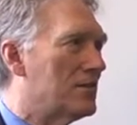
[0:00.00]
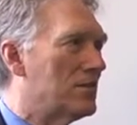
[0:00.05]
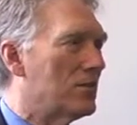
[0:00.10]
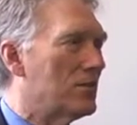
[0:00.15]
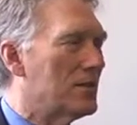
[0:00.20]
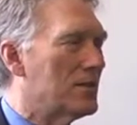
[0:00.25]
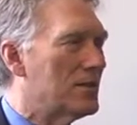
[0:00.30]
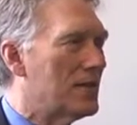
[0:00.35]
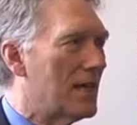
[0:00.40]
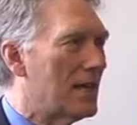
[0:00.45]
so
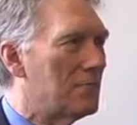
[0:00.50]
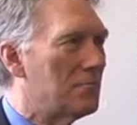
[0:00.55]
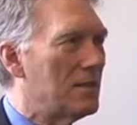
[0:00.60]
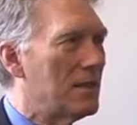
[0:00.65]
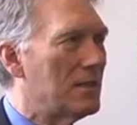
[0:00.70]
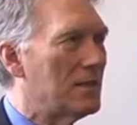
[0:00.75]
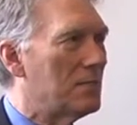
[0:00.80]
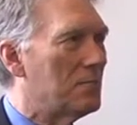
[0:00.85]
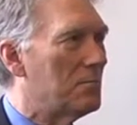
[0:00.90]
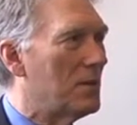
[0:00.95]
does that
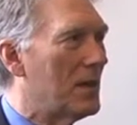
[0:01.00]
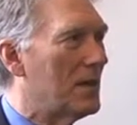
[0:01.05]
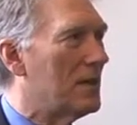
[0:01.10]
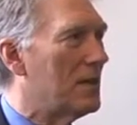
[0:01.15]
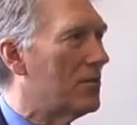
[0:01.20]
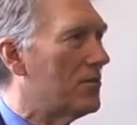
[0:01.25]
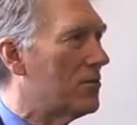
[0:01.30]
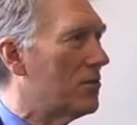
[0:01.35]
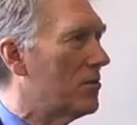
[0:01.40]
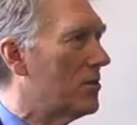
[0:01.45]
mean that by
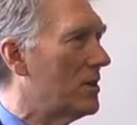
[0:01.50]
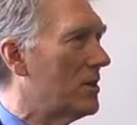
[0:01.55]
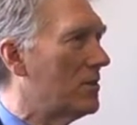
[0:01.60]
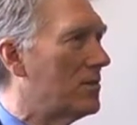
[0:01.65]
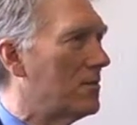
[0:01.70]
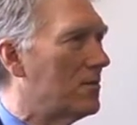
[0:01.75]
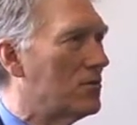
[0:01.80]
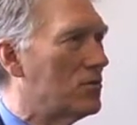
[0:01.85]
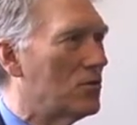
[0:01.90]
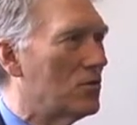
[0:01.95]
the
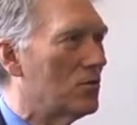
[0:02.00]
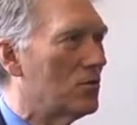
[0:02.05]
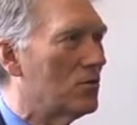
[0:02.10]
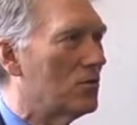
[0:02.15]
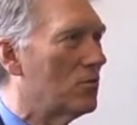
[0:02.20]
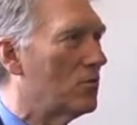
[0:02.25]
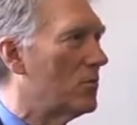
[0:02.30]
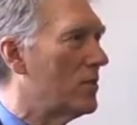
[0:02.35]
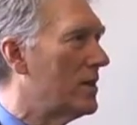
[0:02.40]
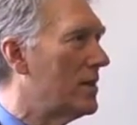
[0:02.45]
30th of
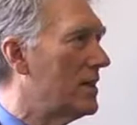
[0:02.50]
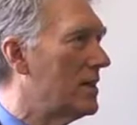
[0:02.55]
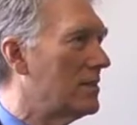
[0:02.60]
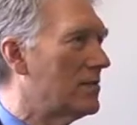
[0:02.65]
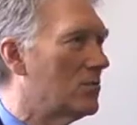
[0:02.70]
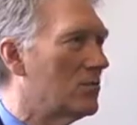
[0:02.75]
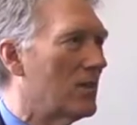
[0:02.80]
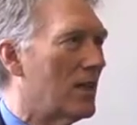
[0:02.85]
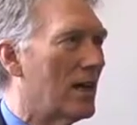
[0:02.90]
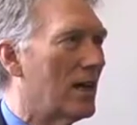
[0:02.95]
June, we need
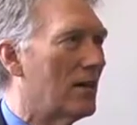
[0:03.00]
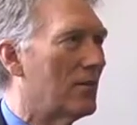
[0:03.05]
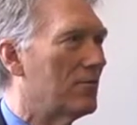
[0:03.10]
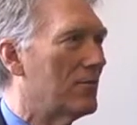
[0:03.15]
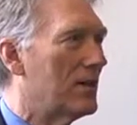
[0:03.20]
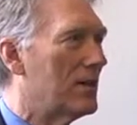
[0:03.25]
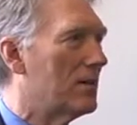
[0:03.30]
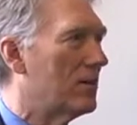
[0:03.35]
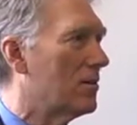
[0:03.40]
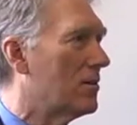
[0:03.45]
to have
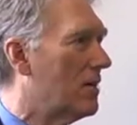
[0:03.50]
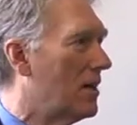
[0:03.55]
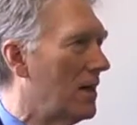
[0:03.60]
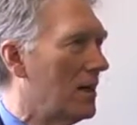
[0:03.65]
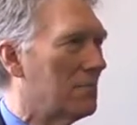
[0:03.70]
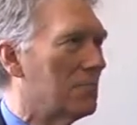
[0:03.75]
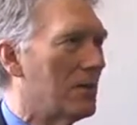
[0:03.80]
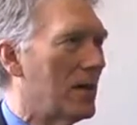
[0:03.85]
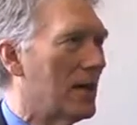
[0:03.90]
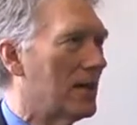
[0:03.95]
either
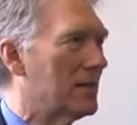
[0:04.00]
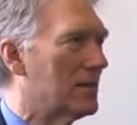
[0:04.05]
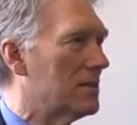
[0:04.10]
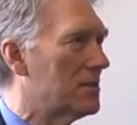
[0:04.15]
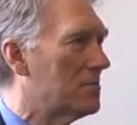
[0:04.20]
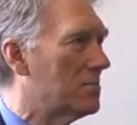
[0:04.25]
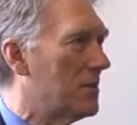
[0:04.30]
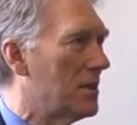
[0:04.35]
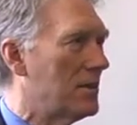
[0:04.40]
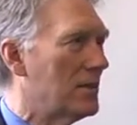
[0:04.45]
cut back the
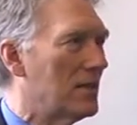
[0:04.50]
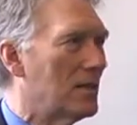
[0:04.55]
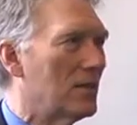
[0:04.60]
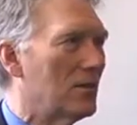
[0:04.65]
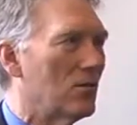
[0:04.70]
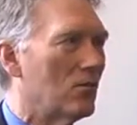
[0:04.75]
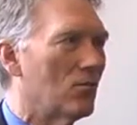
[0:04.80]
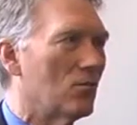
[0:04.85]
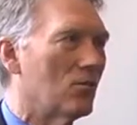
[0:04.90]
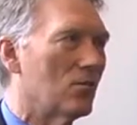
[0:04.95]
spending
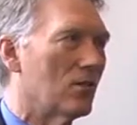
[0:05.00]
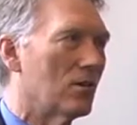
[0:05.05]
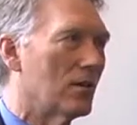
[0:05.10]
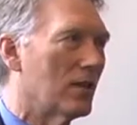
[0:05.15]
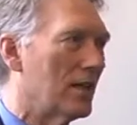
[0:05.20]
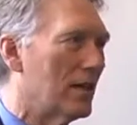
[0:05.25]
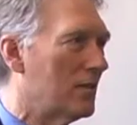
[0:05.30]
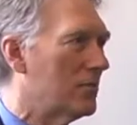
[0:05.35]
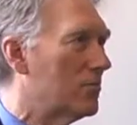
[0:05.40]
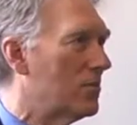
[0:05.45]
or
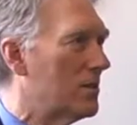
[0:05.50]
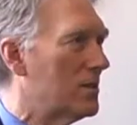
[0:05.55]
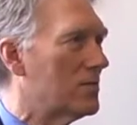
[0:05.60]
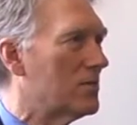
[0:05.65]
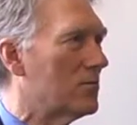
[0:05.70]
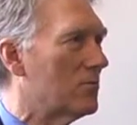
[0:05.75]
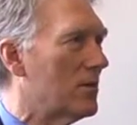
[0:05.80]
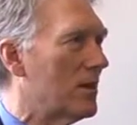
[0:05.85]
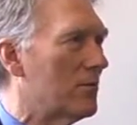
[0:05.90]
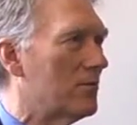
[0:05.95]
increase
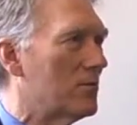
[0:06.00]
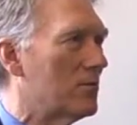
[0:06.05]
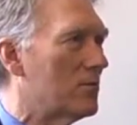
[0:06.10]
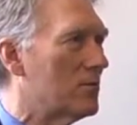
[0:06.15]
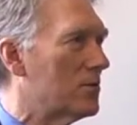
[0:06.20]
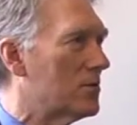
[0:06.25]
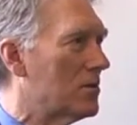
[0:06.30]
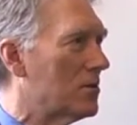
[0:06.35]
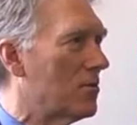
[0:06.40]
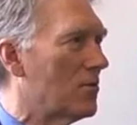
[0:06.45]
the
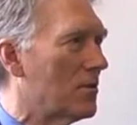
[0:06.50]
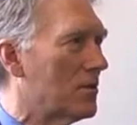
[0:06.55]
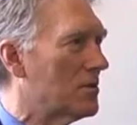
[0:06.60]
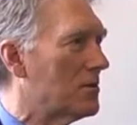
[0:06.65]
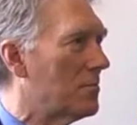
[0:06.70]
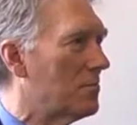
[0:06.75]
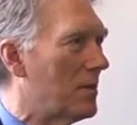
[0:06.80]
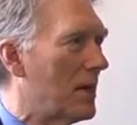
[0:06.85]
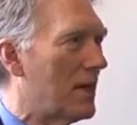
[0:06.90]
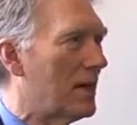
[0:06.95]
revenues in order
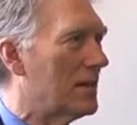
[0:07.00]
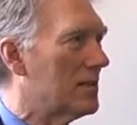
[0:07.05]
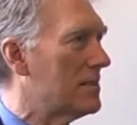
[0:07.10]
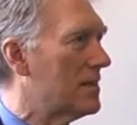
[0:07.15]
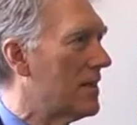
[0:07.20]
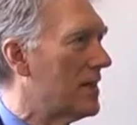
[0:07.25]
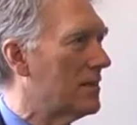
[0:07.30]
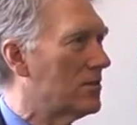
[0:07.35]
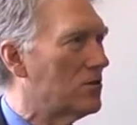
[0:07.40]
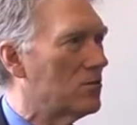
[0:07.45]
to balance
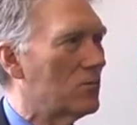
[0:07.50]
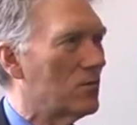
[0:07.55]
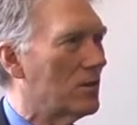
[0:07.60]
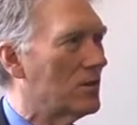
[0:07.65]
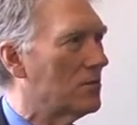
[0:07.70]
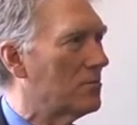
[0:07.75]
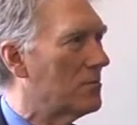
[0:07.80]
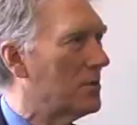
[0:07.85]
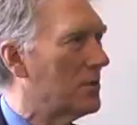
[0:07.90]
that $200